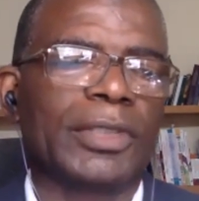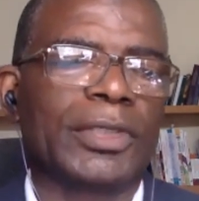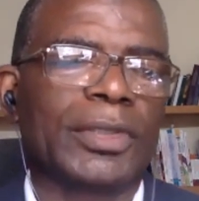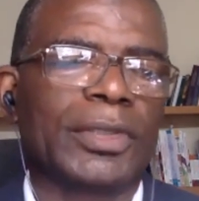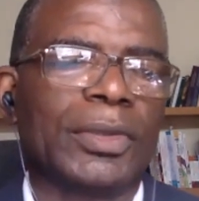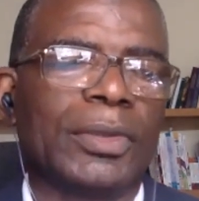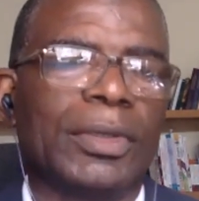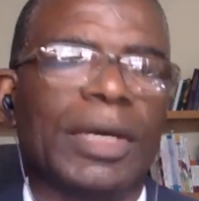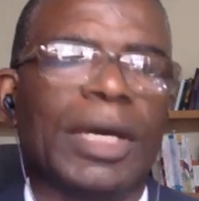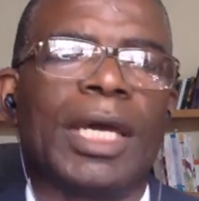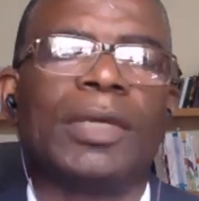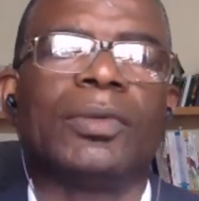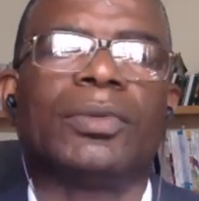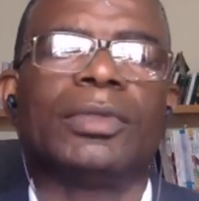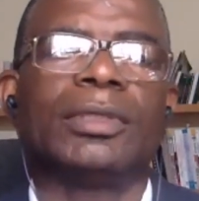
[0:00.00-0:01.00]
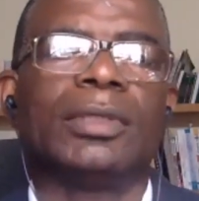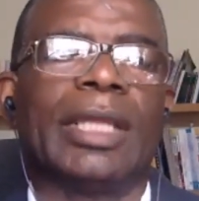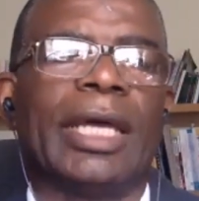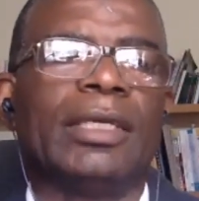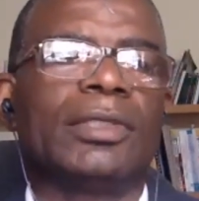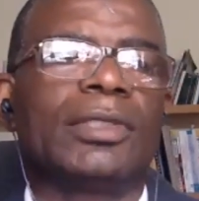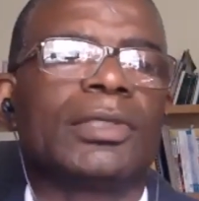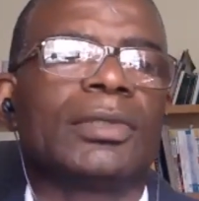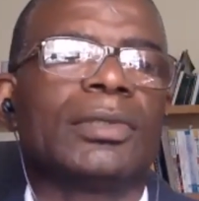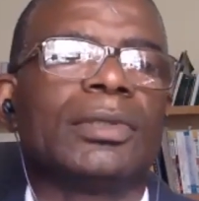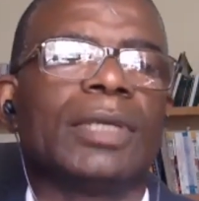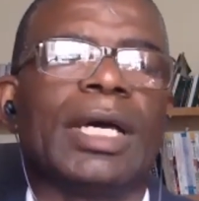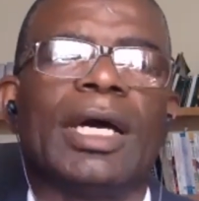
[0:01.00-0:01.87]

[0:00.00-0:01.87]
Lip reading: So I would like to